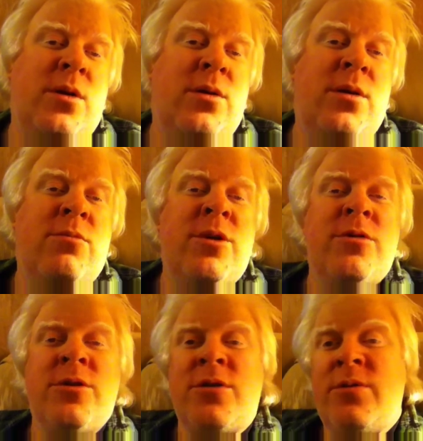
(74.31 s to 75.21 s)
I think
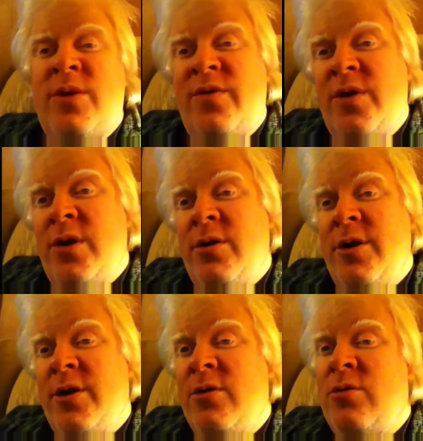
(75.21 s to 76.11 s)
winter is going to be very
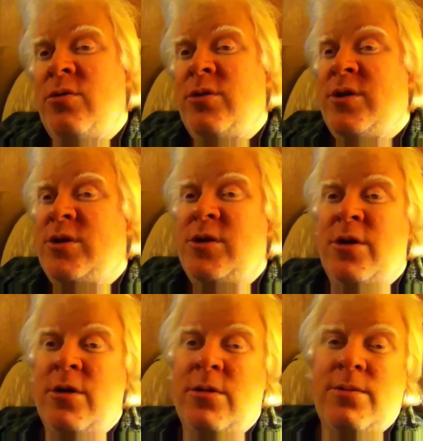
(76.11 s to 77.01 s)
cold this
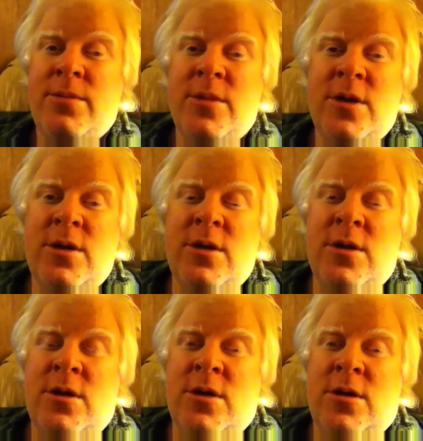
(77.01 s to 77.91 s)
year.
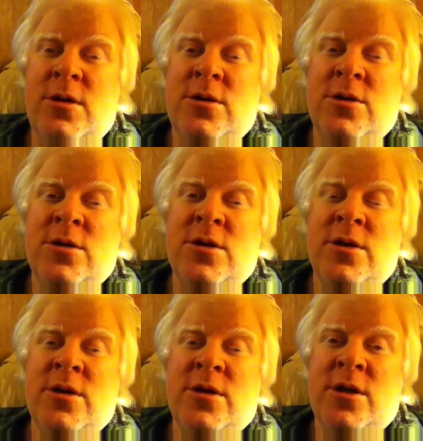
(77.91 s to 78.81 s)
Just,
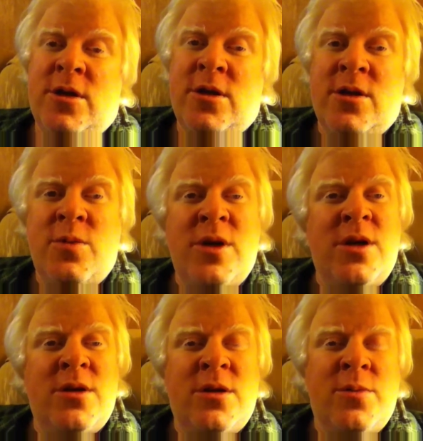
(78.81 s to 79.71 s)
it's odd to be
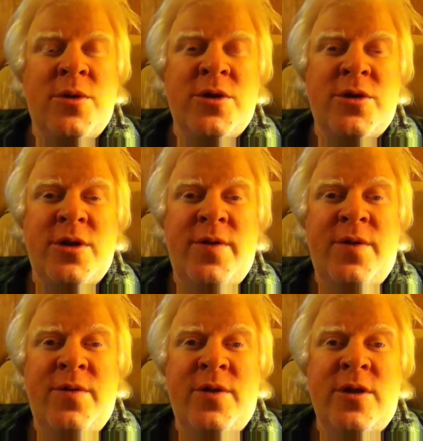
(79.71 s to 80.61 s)
getting temperatures in the
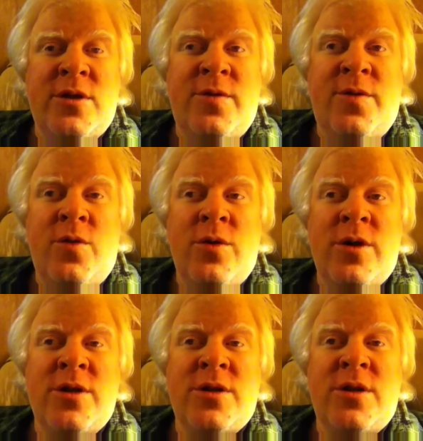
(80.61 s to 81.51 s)
50s and
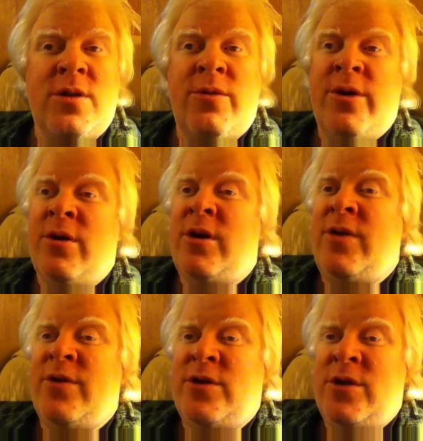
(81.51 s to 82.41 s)
40s, and we aren't
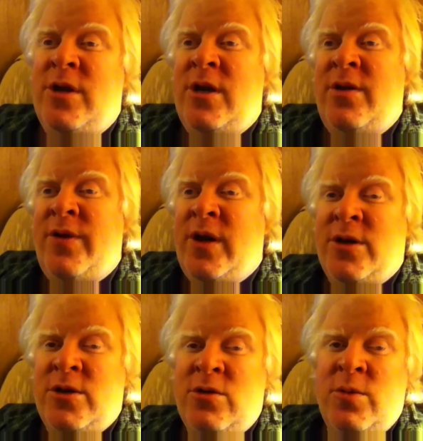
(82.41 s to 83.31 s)
even to the end of
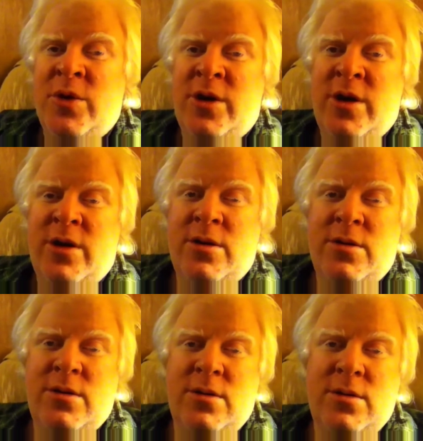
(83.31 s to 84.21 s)
October yet.
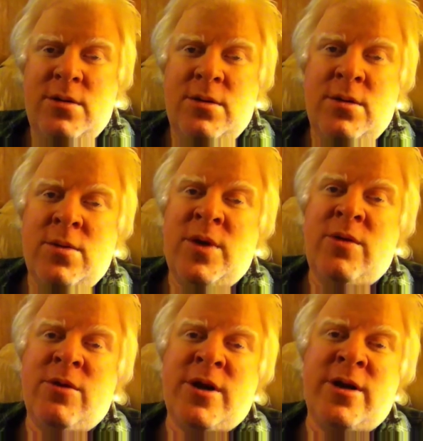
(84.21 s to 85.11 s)
I mean,
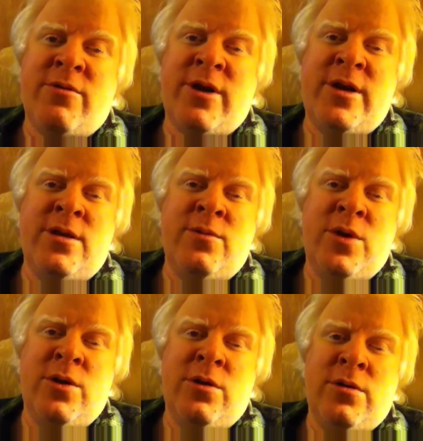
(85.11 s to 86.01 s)
we're kind of right in the
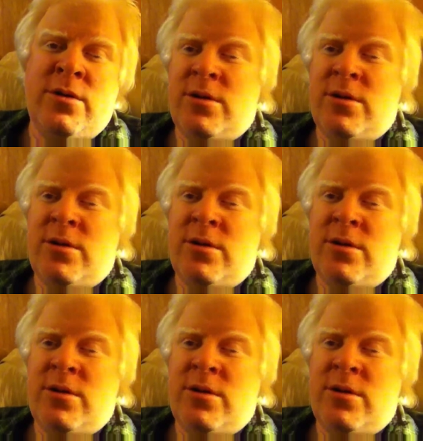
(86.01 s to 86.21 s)
middle.